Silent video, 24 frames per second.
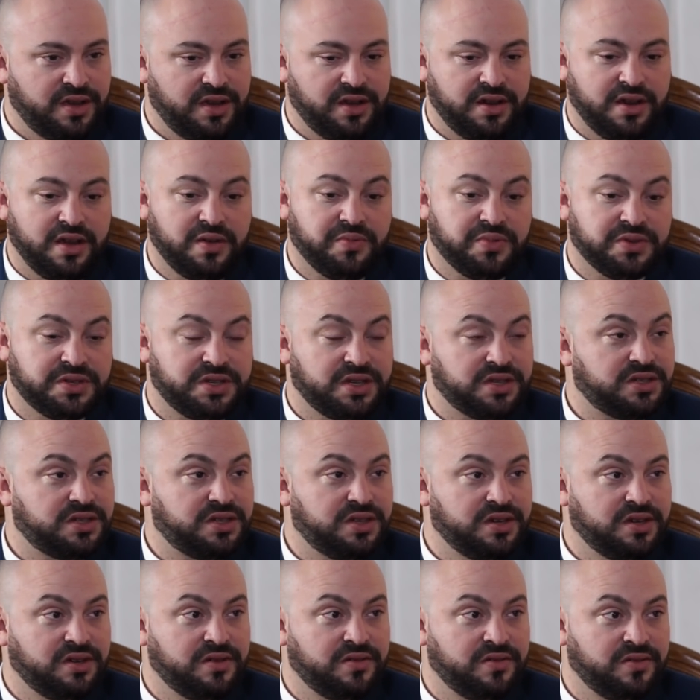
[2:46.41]
enables us
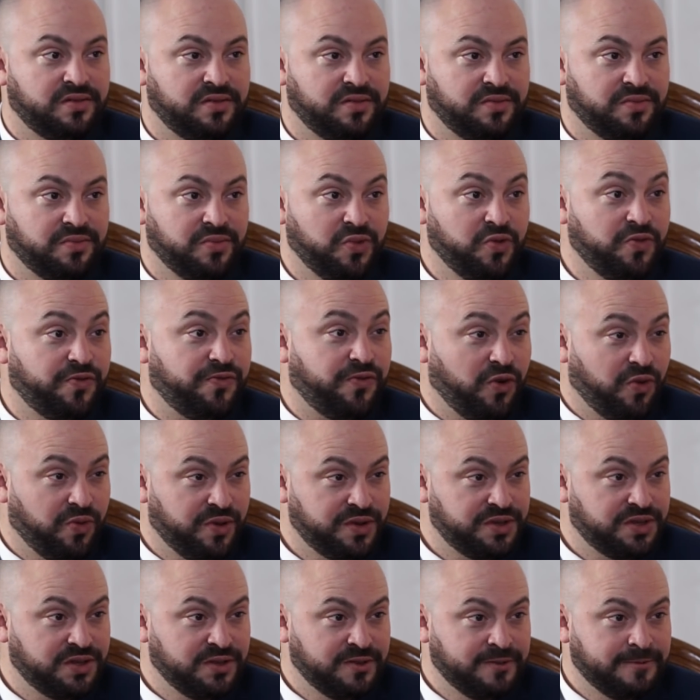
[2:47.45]
to move
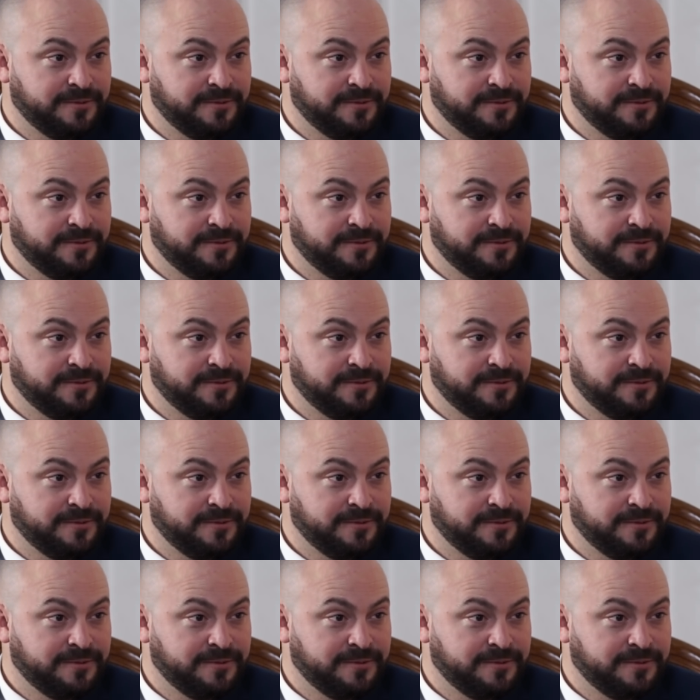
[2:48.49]
forward.